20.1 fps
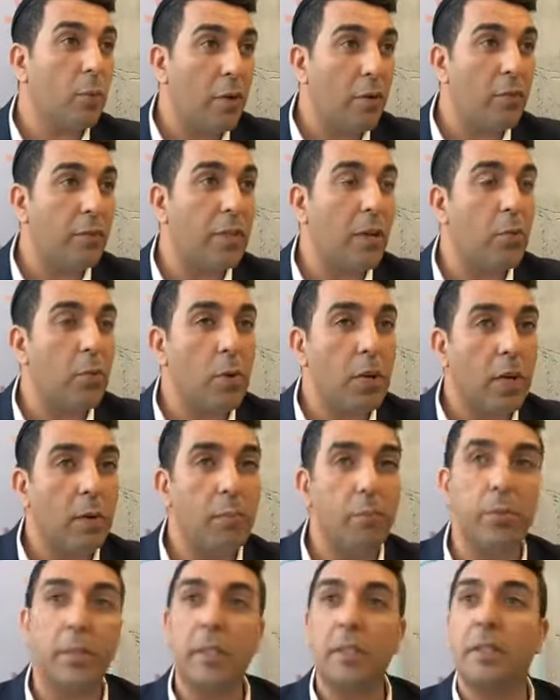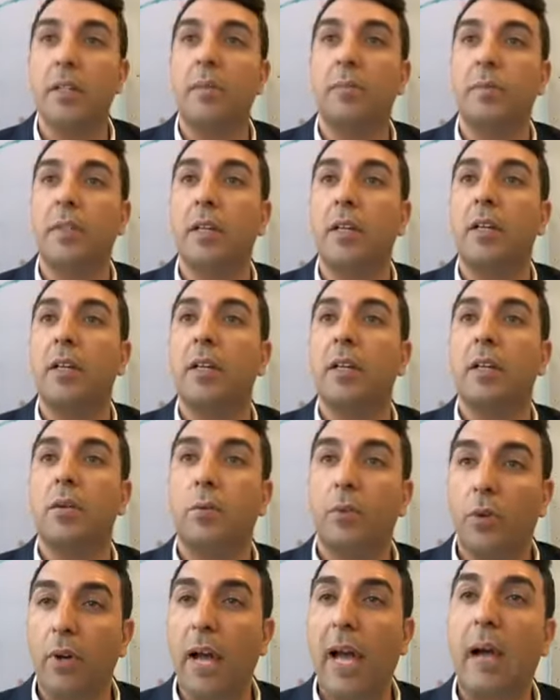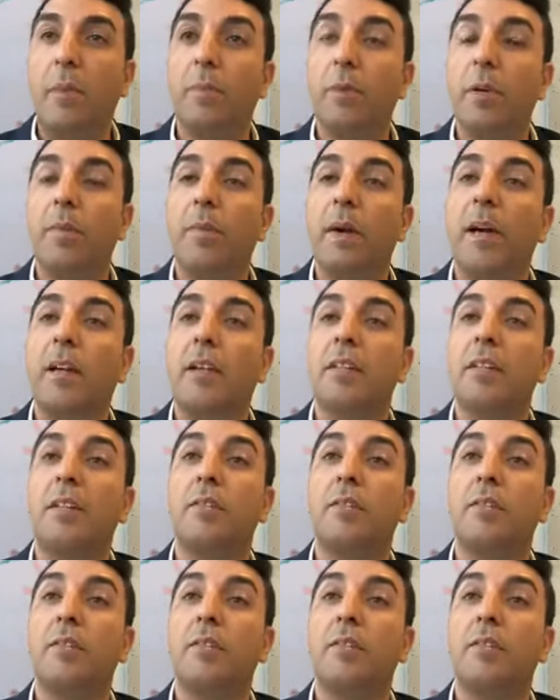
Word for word: Every time we complete something, we're happy about it.